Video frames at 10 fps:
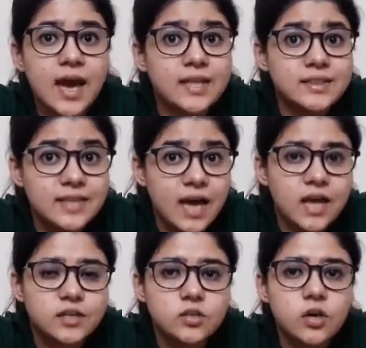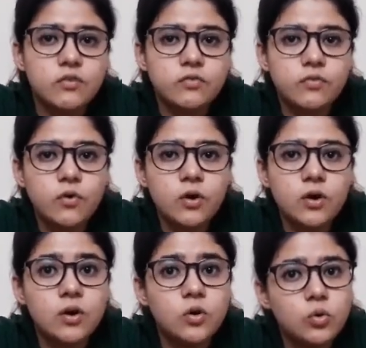and that
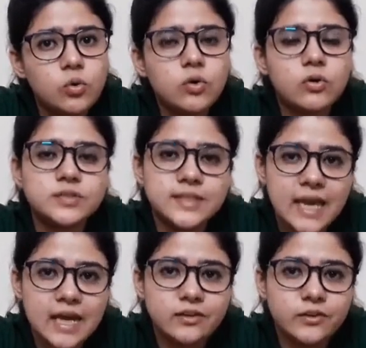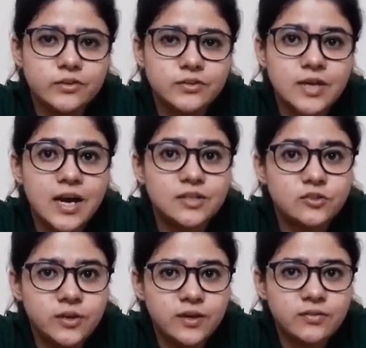for low cost carriers are
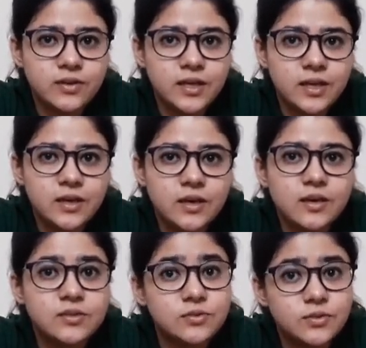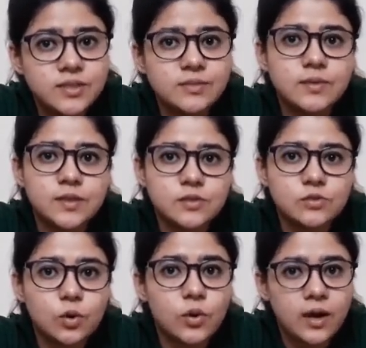generally 30
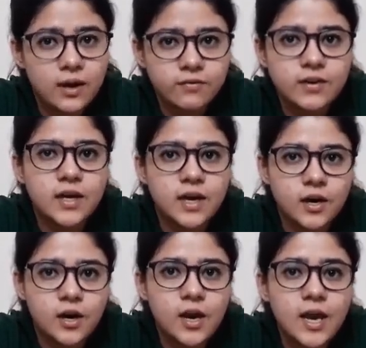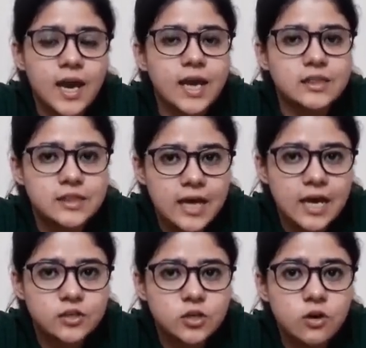minutes or half an hour, and
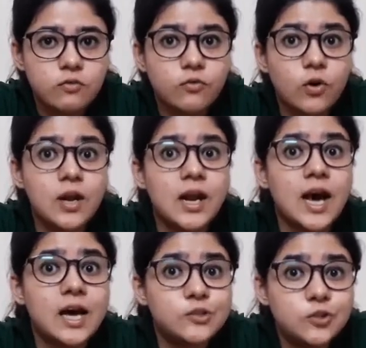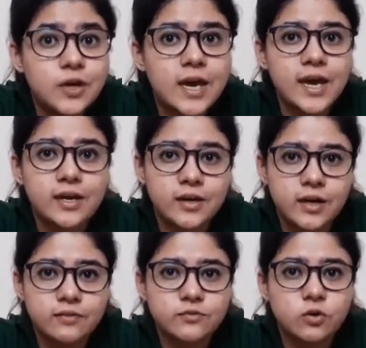that for larger
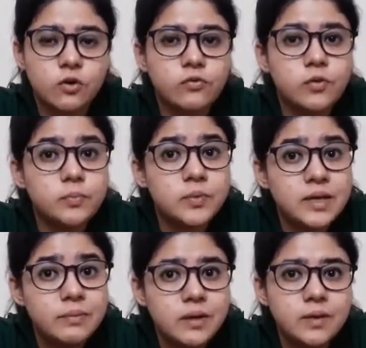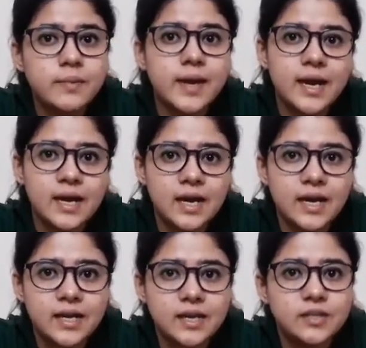aircrafts of a premium
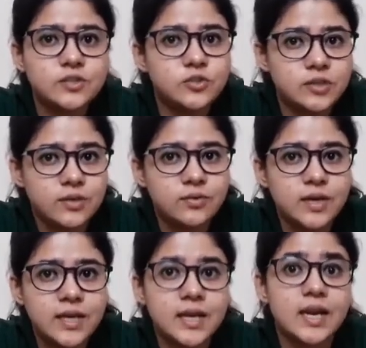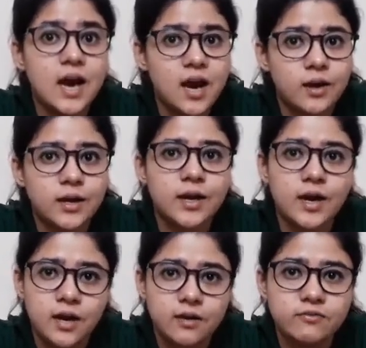airline is generally an hour and a
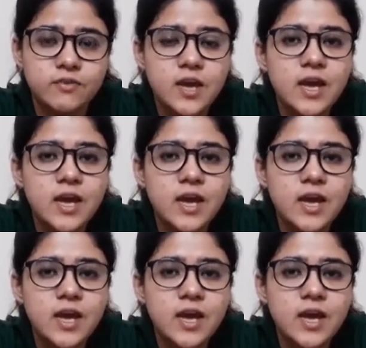half,